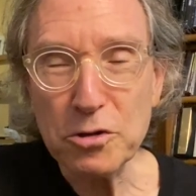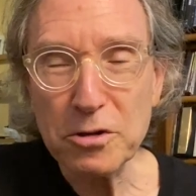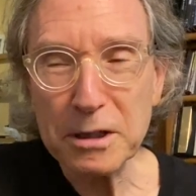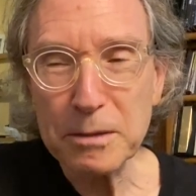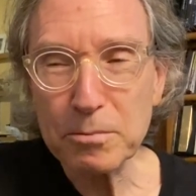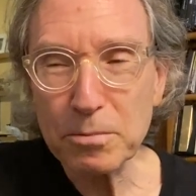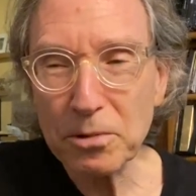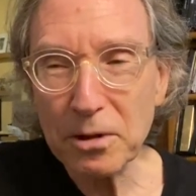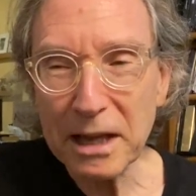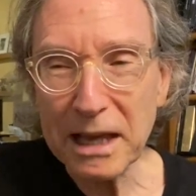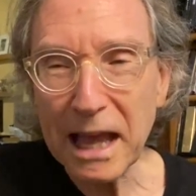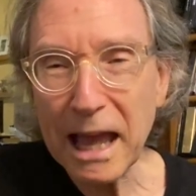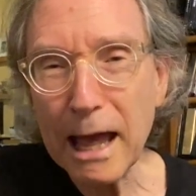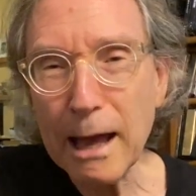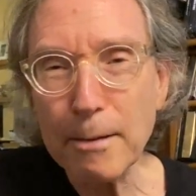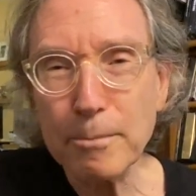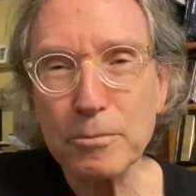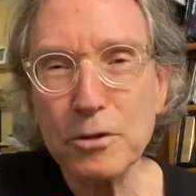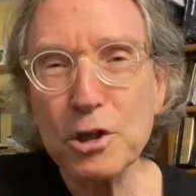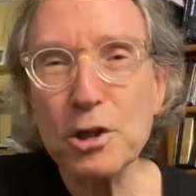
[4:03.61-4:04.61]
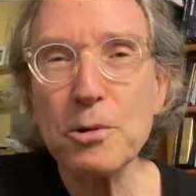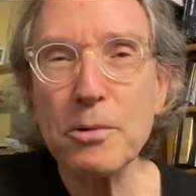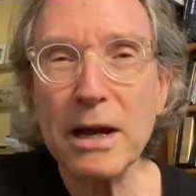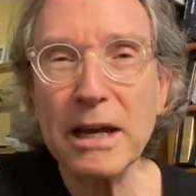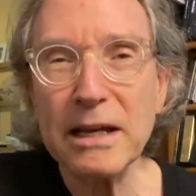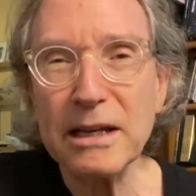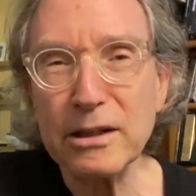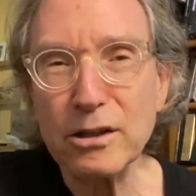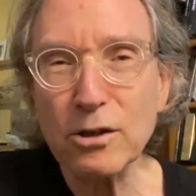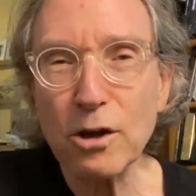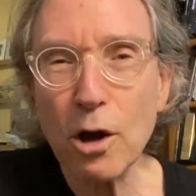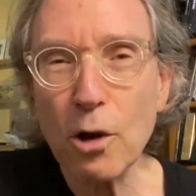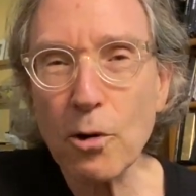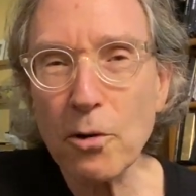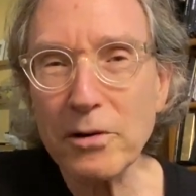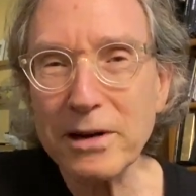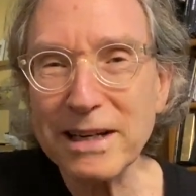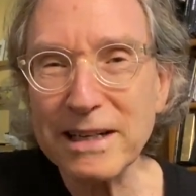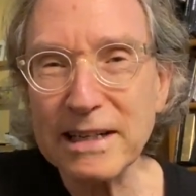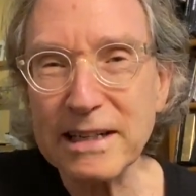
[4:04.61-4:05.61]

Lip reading: can play MQA encoded